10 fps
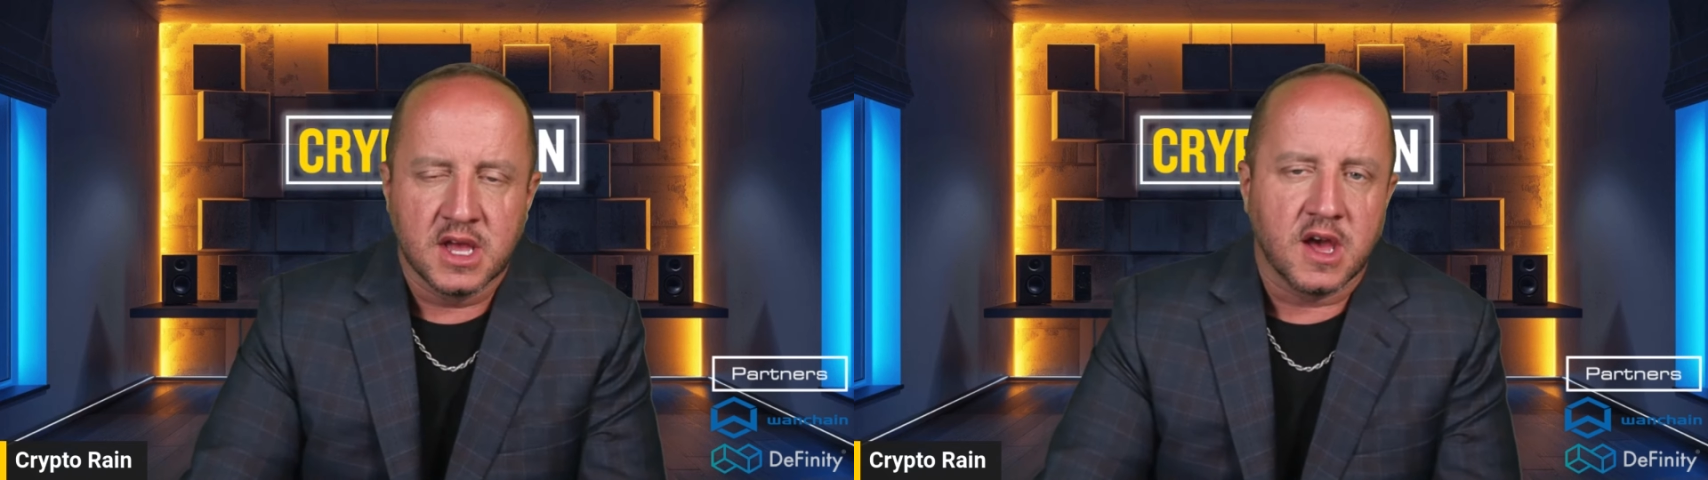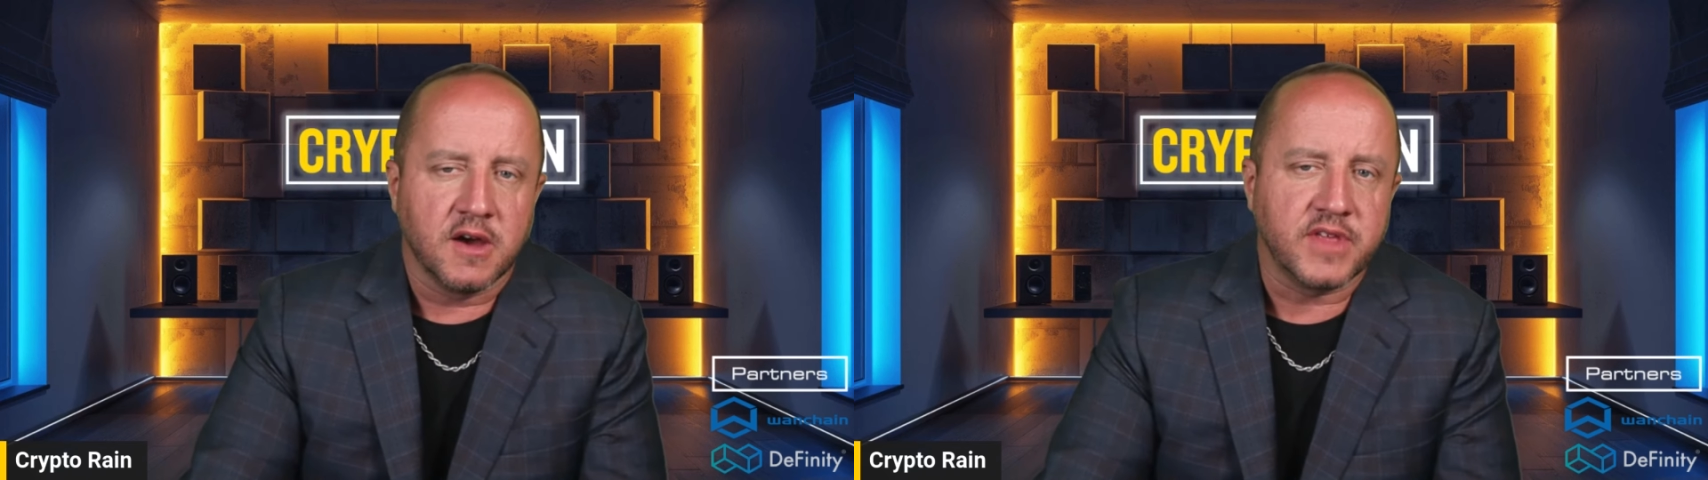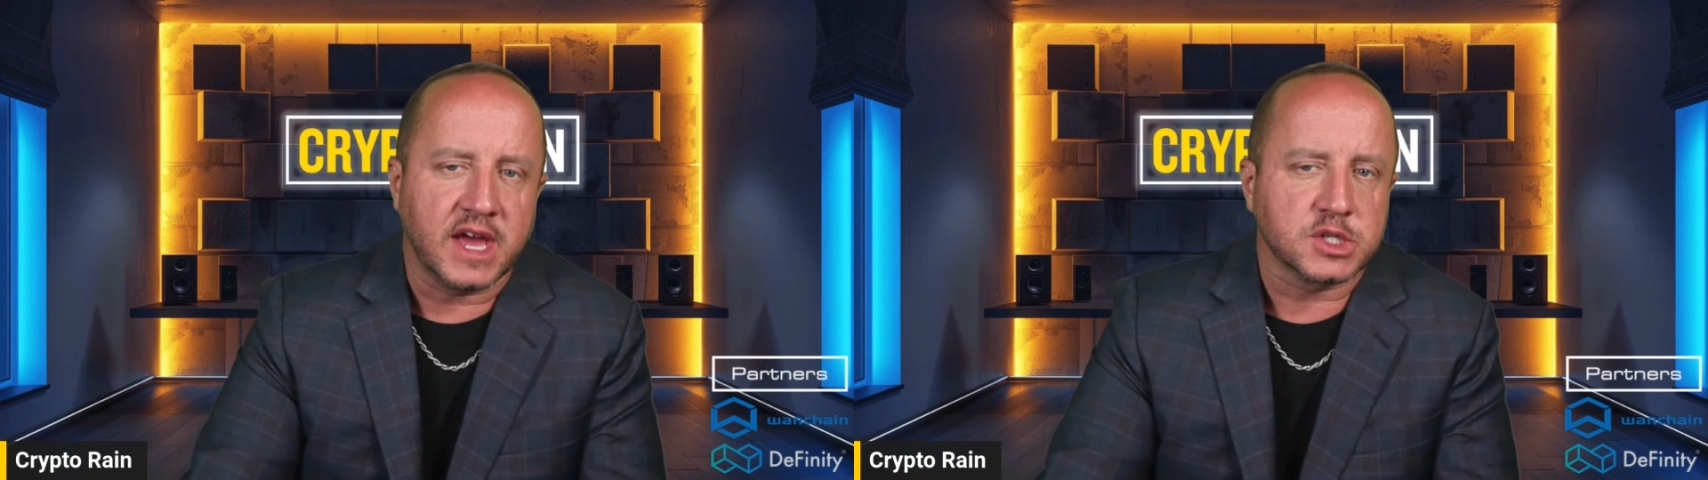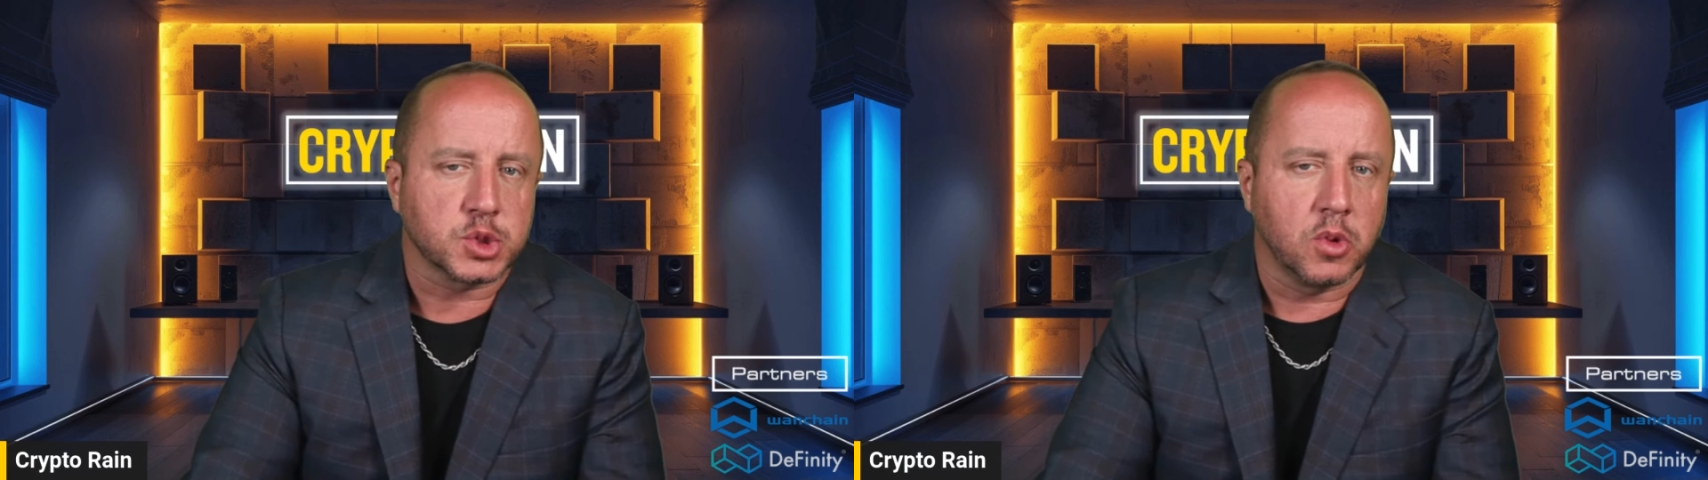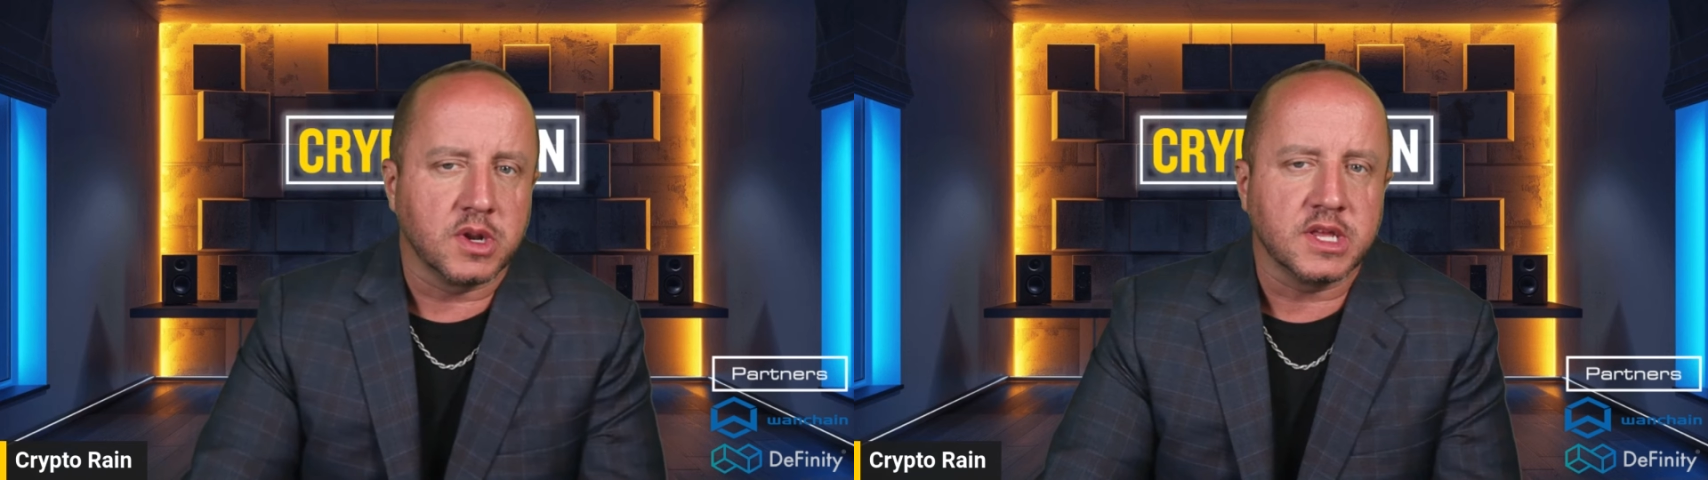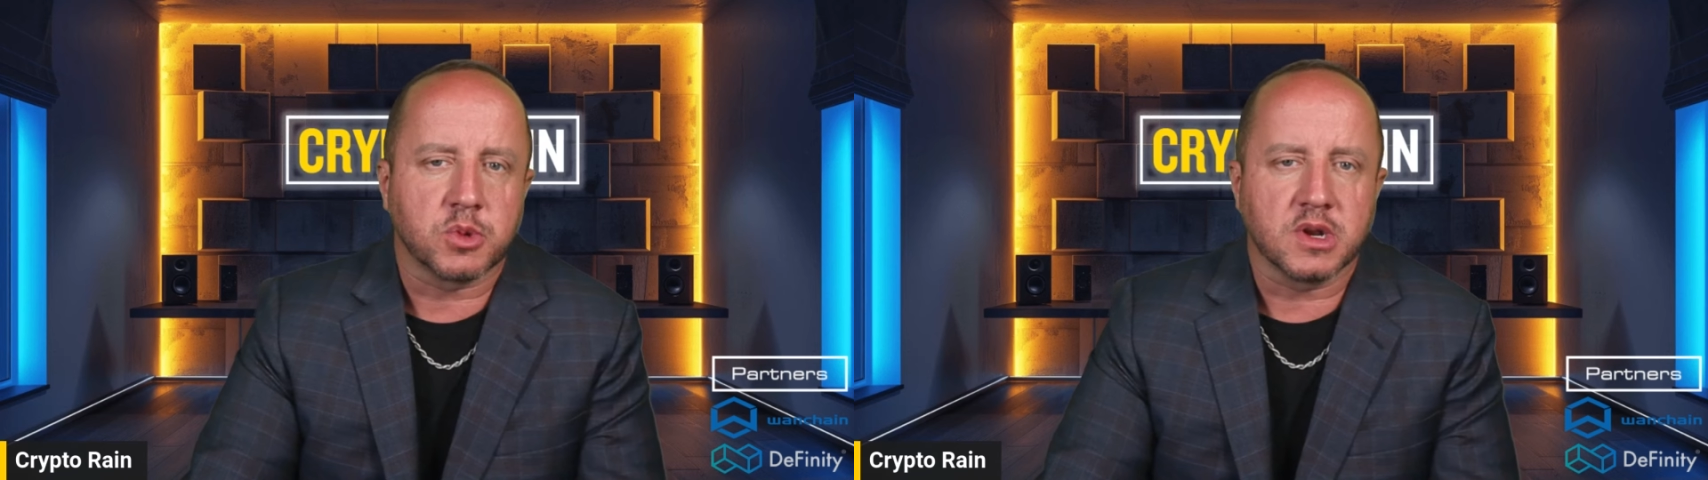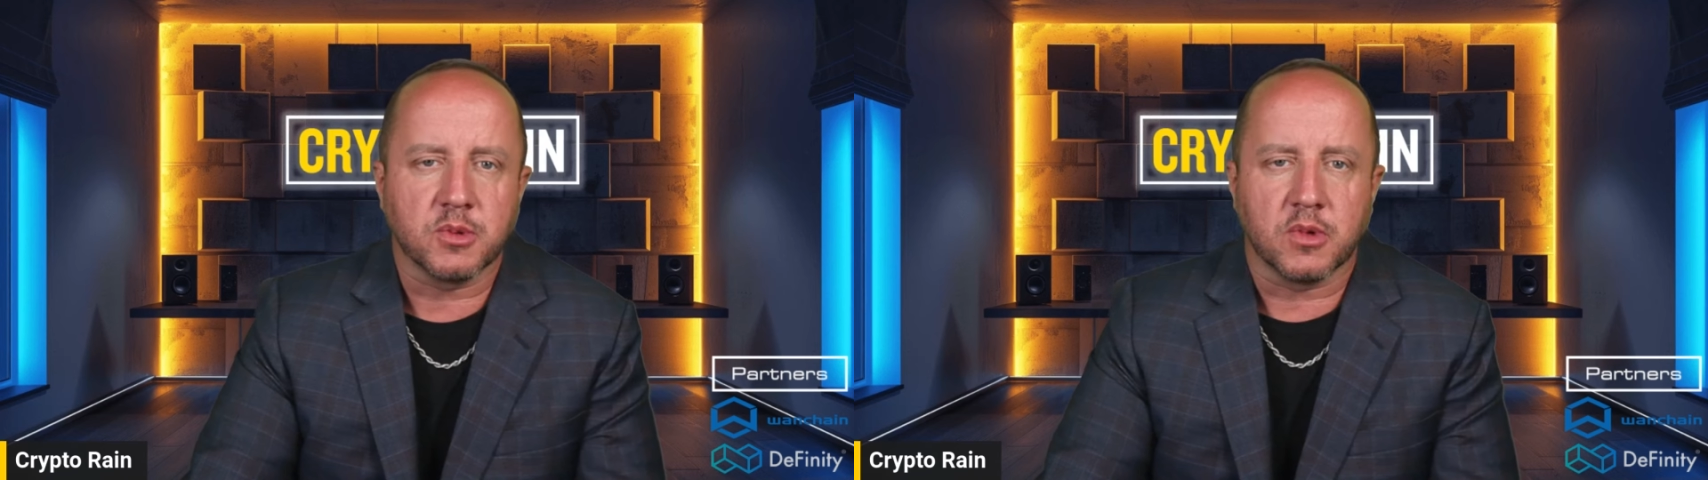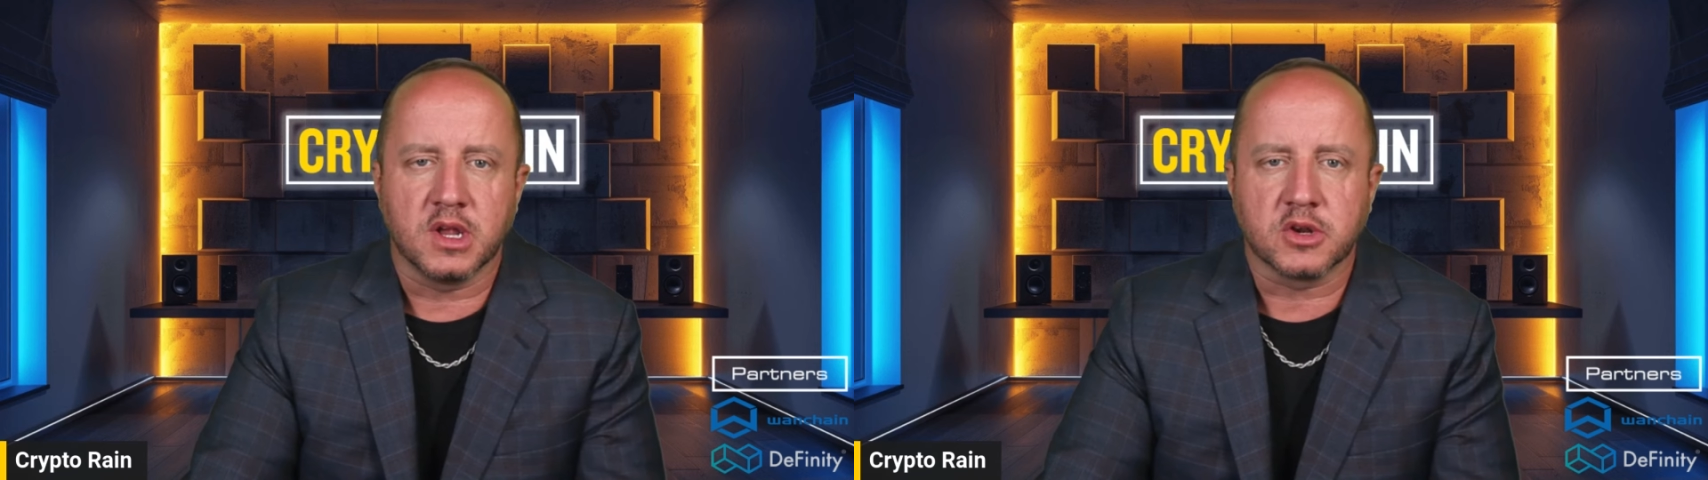of that 2021